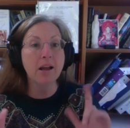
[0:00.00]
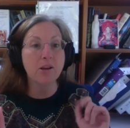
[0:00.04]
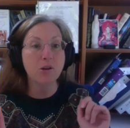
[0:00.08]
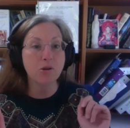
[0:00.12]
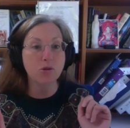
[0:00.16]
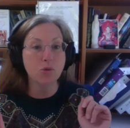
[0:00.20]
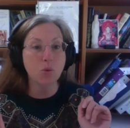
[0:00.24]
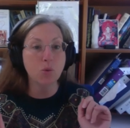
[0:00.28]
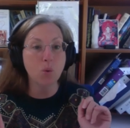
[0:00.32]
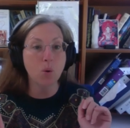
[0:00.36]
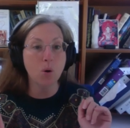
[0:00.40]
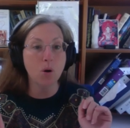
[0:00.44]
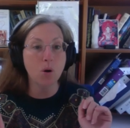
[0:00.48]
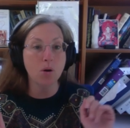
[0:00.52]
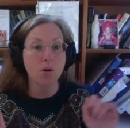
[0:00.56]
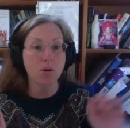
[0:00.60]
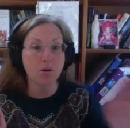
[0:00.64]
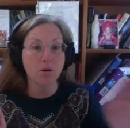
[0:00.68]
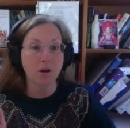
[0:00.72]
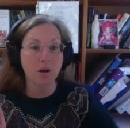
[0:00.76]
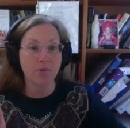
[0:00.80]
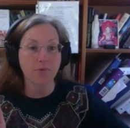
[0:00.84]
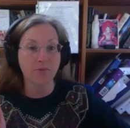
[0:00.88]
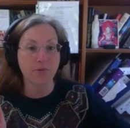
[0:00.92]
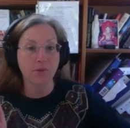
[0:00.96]
your door
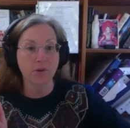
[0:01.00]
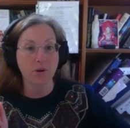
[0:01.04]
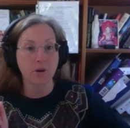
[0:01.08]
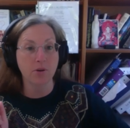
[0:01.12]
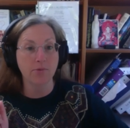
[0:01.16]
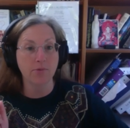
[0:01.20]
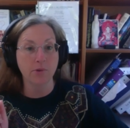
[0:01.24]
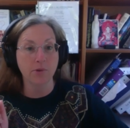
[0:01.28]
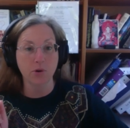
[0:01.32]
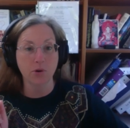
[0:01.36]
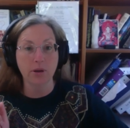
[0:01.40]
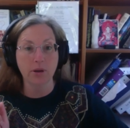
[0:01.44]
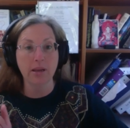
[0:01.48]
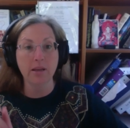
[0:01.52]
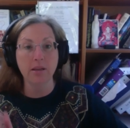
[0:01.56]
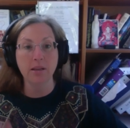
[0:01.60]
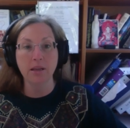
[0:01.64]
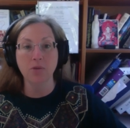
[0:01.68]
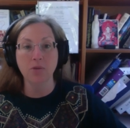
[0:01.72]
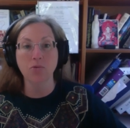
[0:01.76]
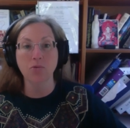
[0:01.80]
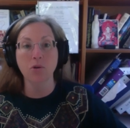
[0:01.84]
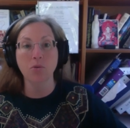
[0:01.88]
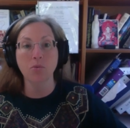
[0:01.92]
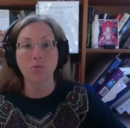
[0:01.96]
of your
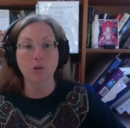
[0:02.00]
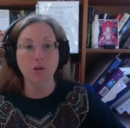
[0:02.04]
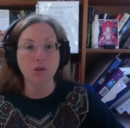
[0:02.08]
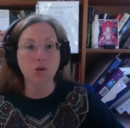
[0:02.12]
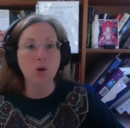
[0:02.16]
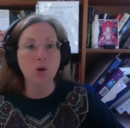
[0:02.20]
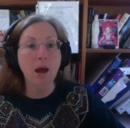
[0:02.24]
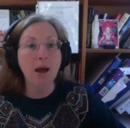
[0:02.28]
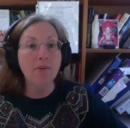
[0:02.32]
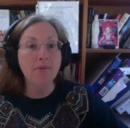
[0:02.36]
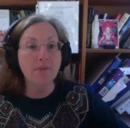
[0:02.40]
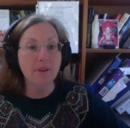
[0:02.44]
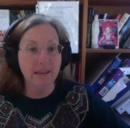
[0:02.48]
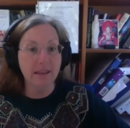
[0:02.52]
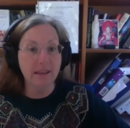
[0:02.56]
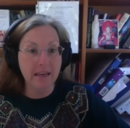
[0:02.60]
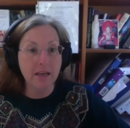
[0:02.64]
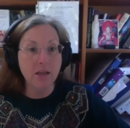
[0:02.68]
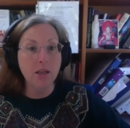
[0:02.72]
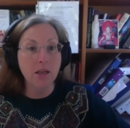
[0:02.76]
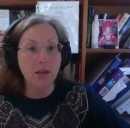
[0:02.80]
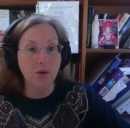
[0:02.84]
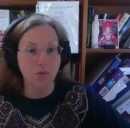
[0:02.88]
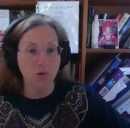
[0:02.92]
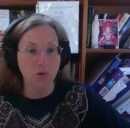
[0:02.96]
healing room? Because you have a
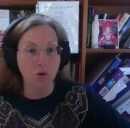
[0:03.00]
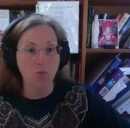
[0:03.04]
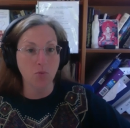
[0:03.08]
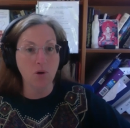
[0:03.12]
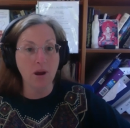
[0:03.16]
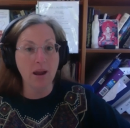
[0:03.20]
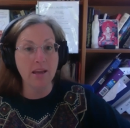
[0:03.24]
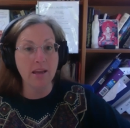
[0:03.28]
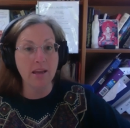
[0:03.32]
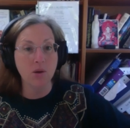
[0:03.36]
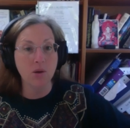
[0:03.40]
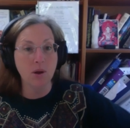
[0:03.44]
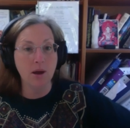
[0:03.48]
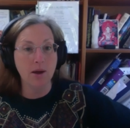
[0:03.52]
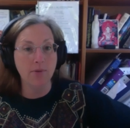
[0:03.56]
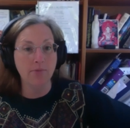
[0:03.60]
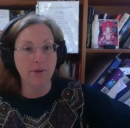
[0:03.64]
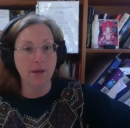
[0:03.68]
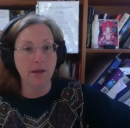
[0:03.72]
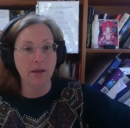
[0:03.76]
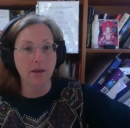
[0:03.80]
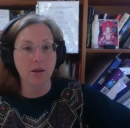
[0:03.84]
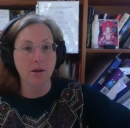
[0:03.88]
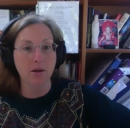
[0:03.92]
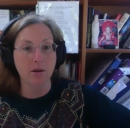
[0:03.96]
healing room, right? You have
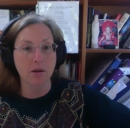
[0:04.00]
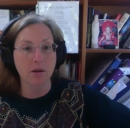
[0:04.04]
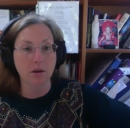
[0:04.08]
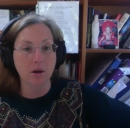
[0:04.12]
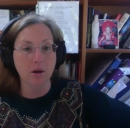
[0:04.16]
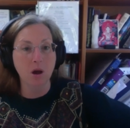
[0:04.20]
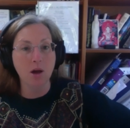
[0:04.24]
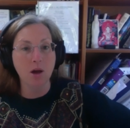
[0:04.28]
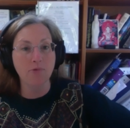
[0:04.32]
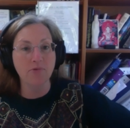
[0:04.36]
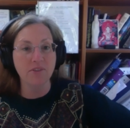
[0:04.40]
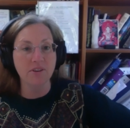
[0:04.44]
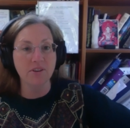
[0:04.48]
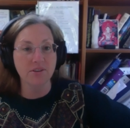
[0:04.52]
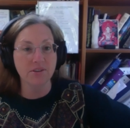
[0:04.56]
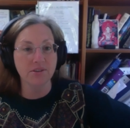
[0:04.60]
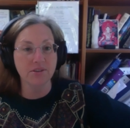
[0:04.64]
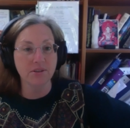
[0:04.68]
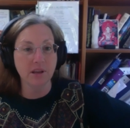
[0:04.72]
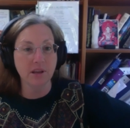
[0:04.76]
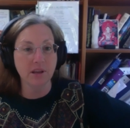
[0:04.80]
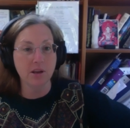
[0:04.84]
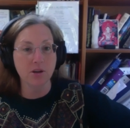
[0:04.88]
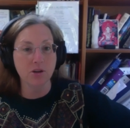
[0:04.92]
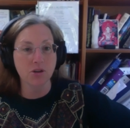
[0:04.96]
like an office
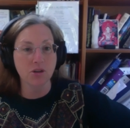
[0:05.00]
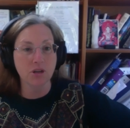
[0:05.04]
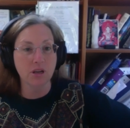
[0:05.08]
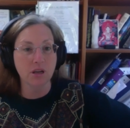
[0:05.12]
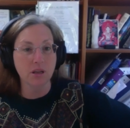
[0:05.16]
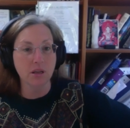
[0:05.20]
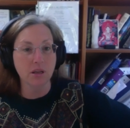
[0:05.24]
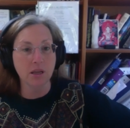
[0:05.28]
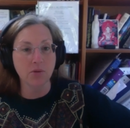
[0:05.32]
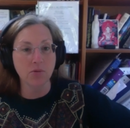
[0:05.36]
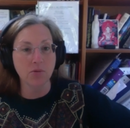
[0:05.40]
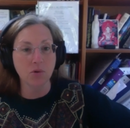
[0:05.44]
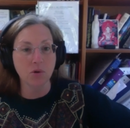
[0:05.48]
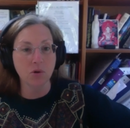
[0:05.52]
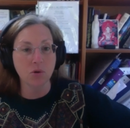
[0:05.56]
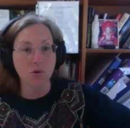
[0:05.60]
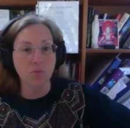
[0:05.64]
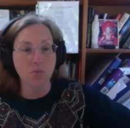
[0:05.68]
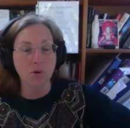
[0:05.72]
/ healing room.